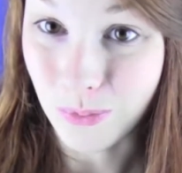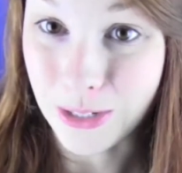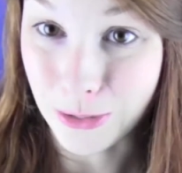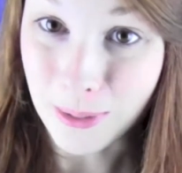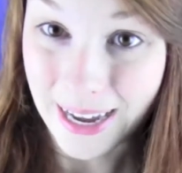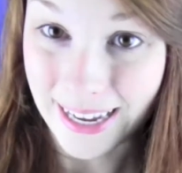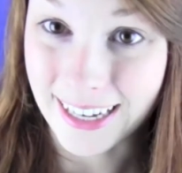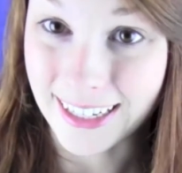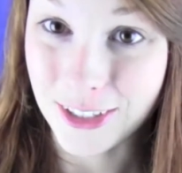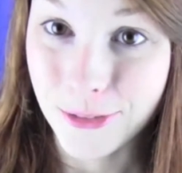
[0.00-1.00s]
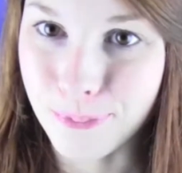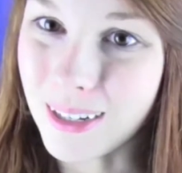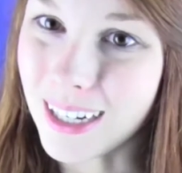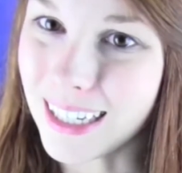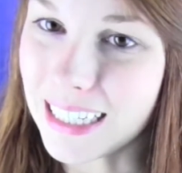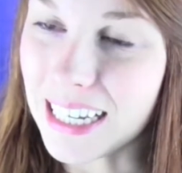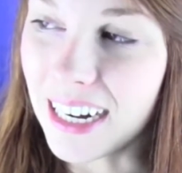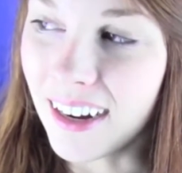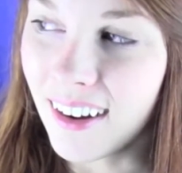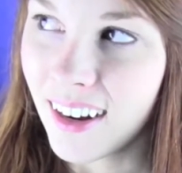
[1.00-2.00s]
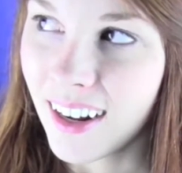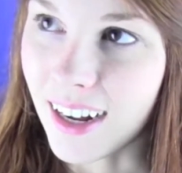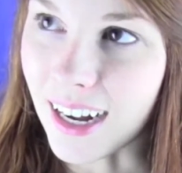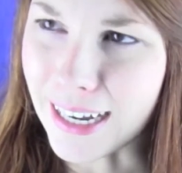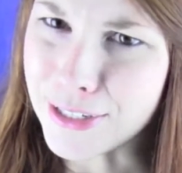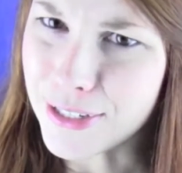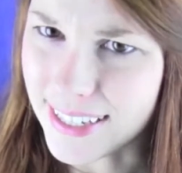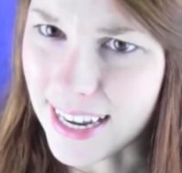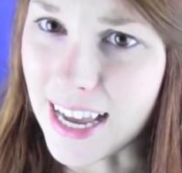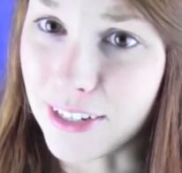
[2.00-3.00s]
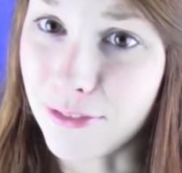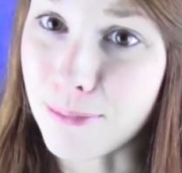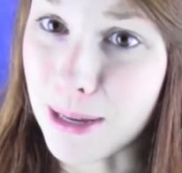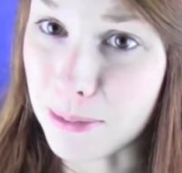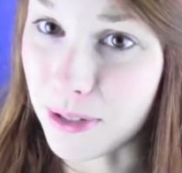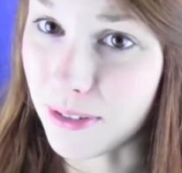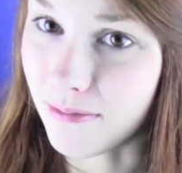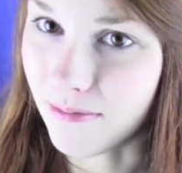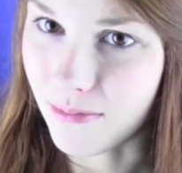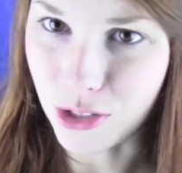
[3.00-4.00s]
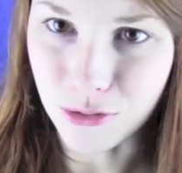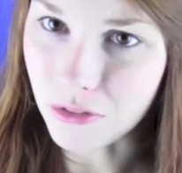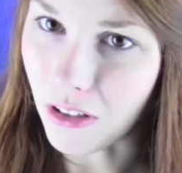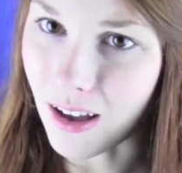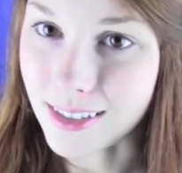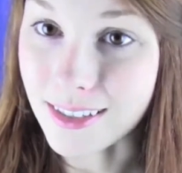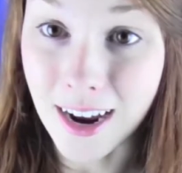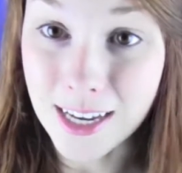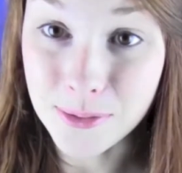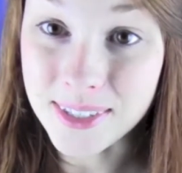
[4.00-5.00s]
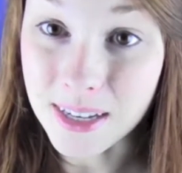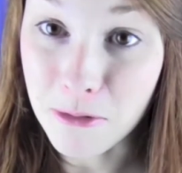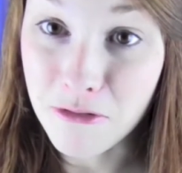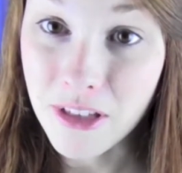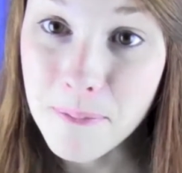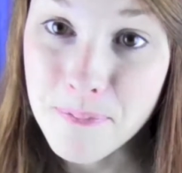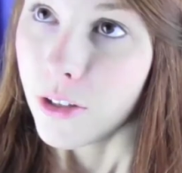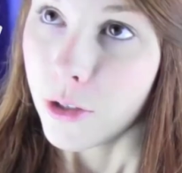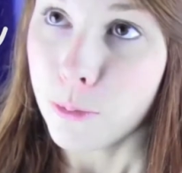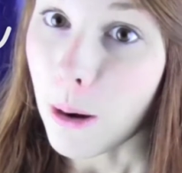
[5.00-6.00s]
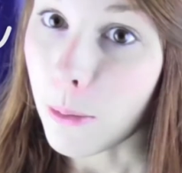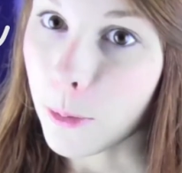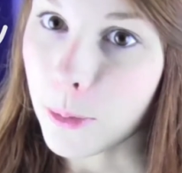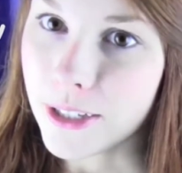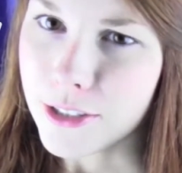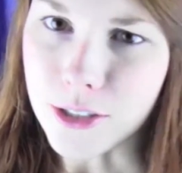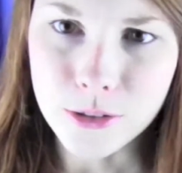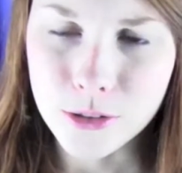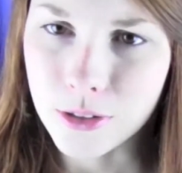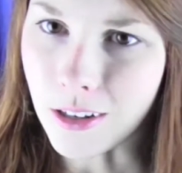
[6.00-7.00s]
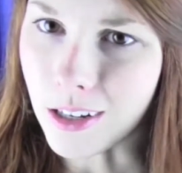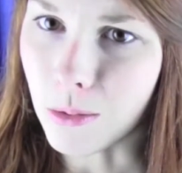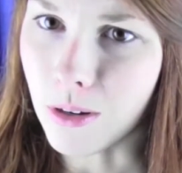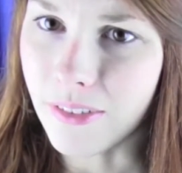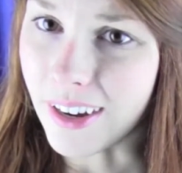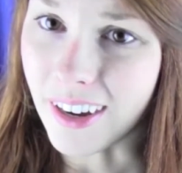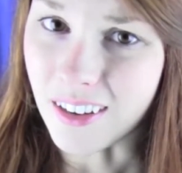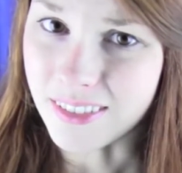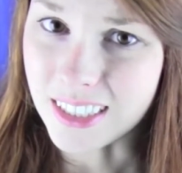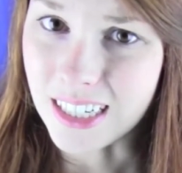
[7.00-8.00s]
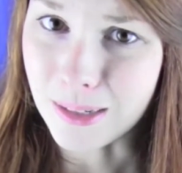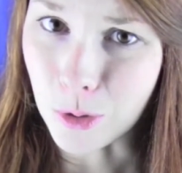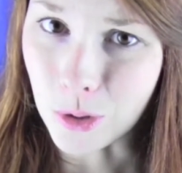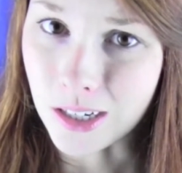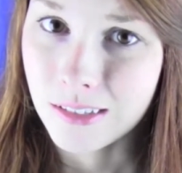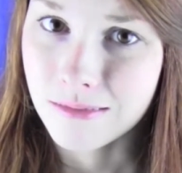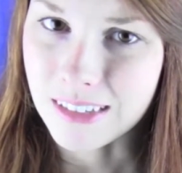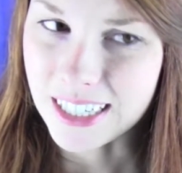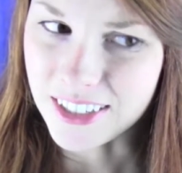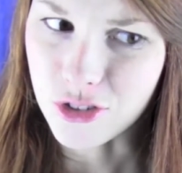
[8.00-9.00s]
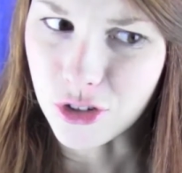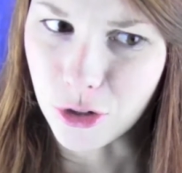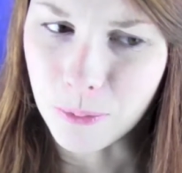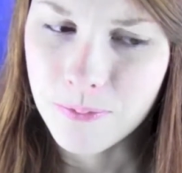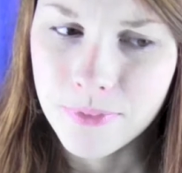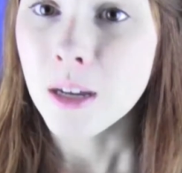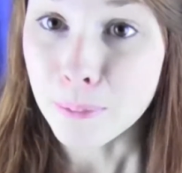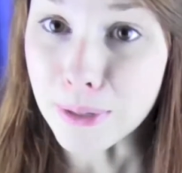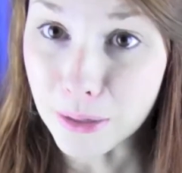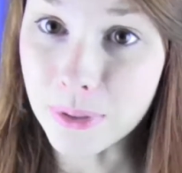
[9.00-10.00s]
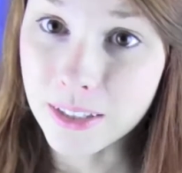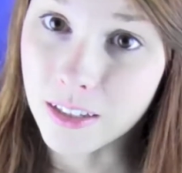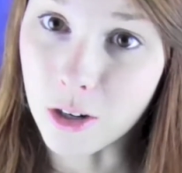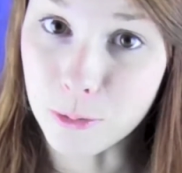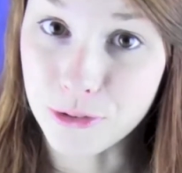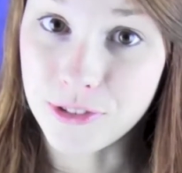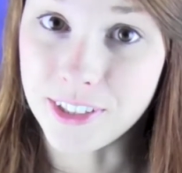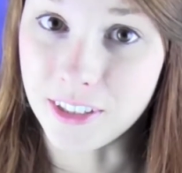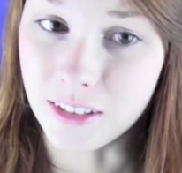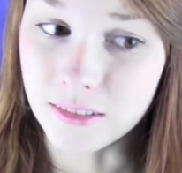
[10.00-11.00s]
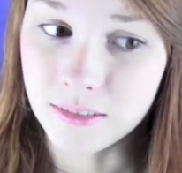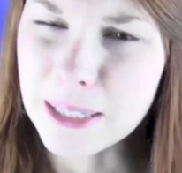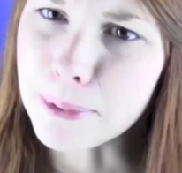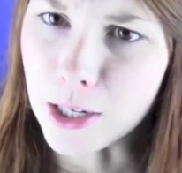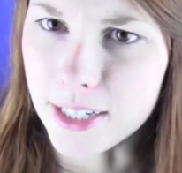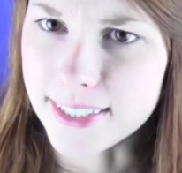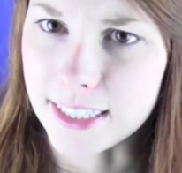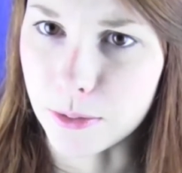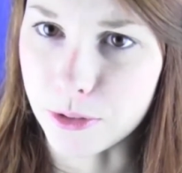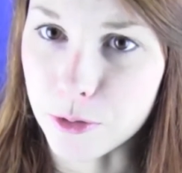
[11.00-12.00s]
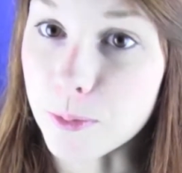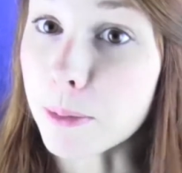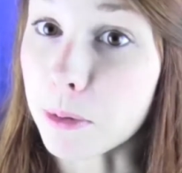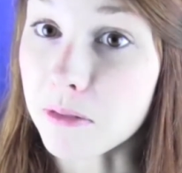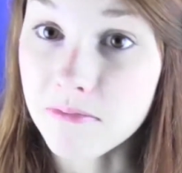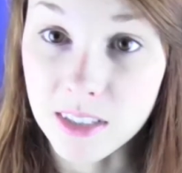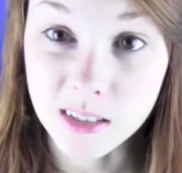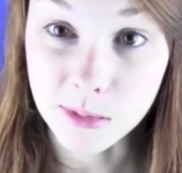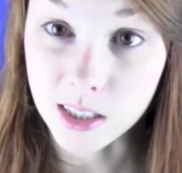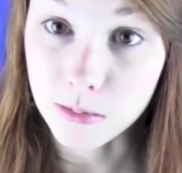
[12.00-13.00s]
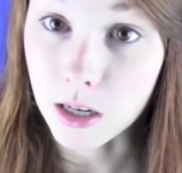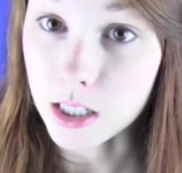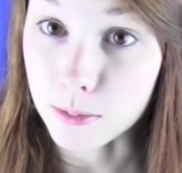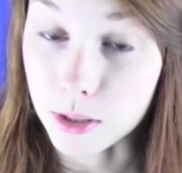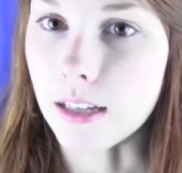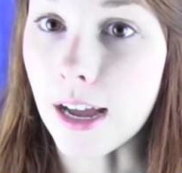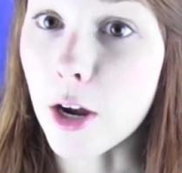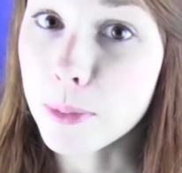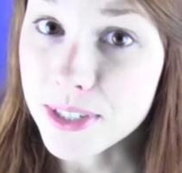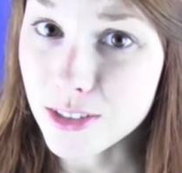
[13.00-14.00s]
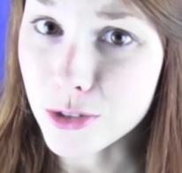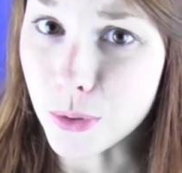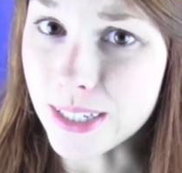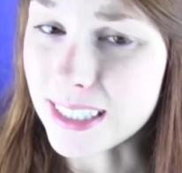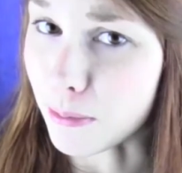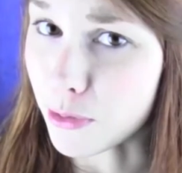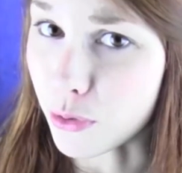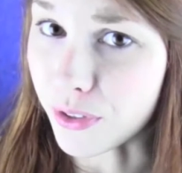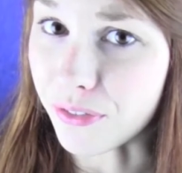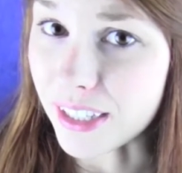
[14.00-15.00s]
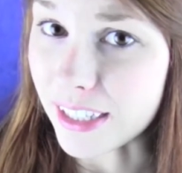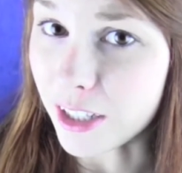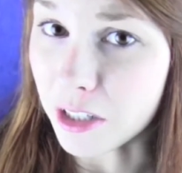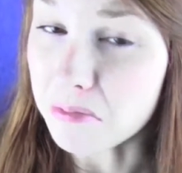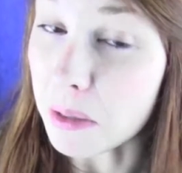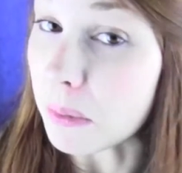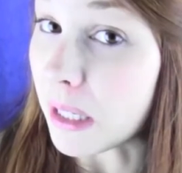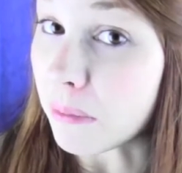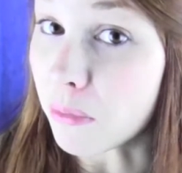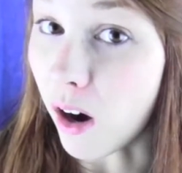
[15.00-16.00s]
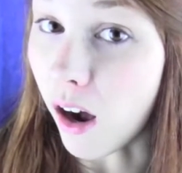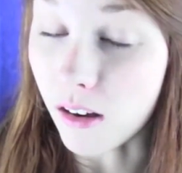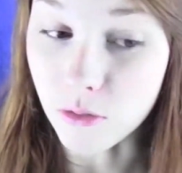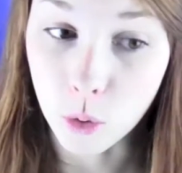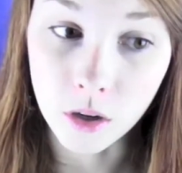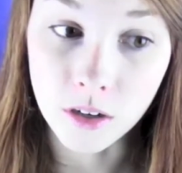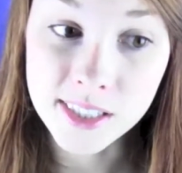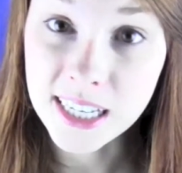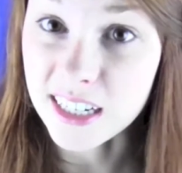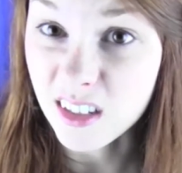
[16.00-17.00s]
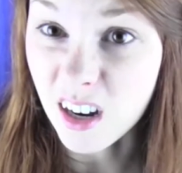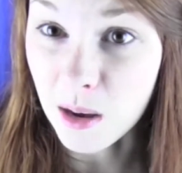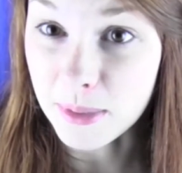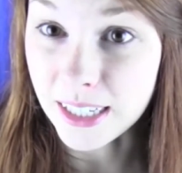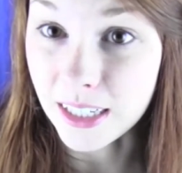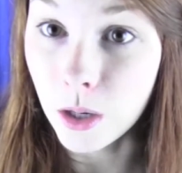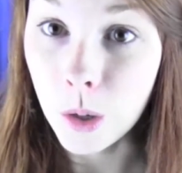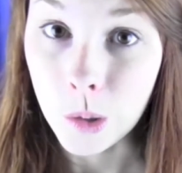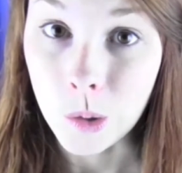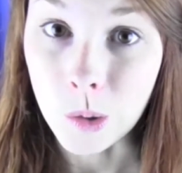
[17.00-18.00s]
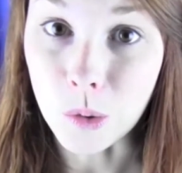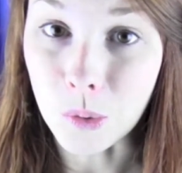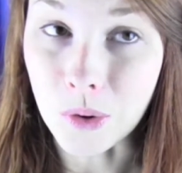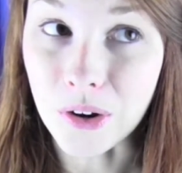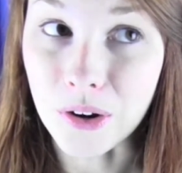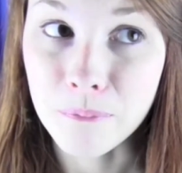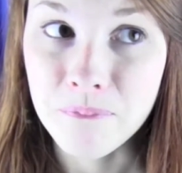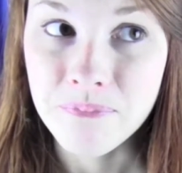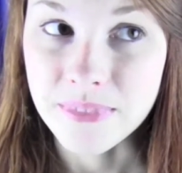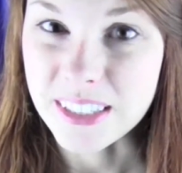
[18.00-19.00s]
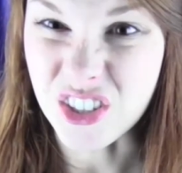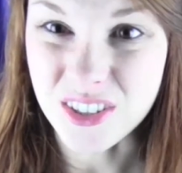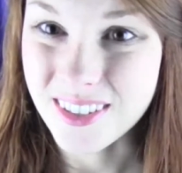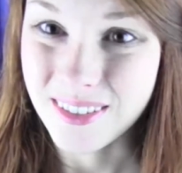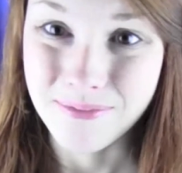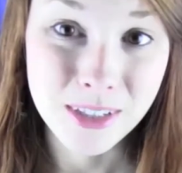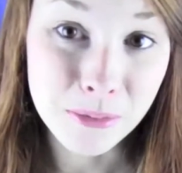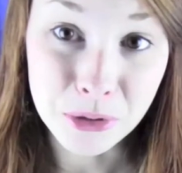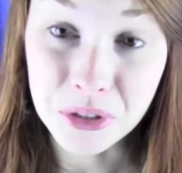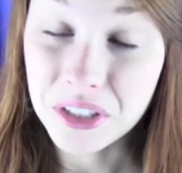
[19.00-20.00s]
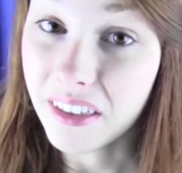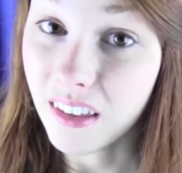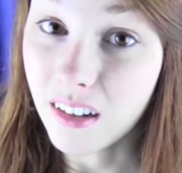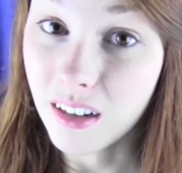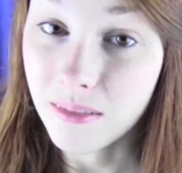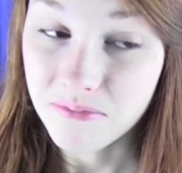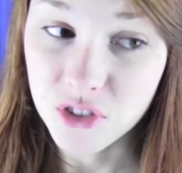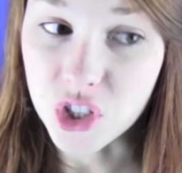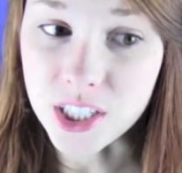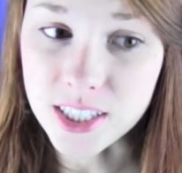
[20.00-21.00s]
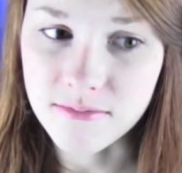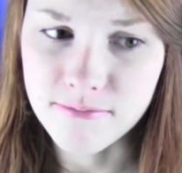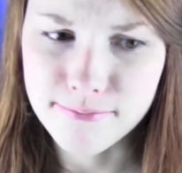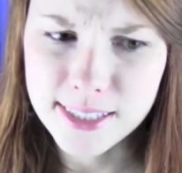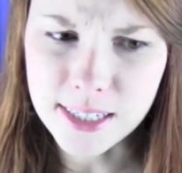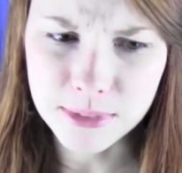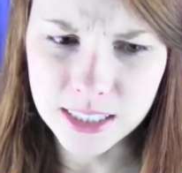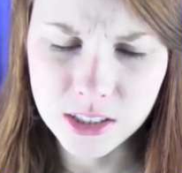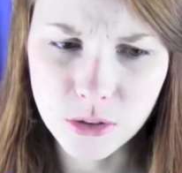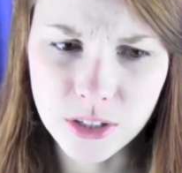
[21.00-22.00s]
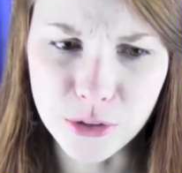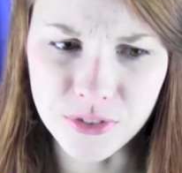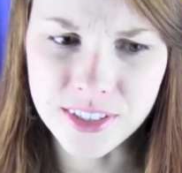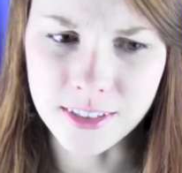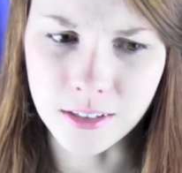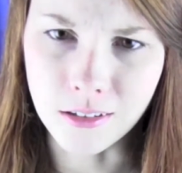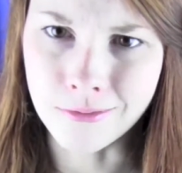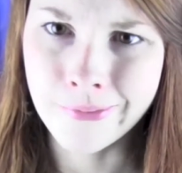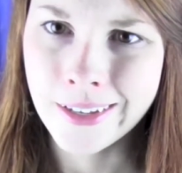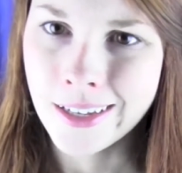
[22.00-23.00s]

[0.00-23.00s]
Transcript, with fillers: when you're my age, but I understand if maybe you've lost ties with some of them. You probably don't go to Ottawa very often anymore, I'd assume, but I really hope you still keep in contact with those people as much as possible. I hope you're still doing some sort of theater, maybe improv or sketch comedy or just community theater. Just something so that you've still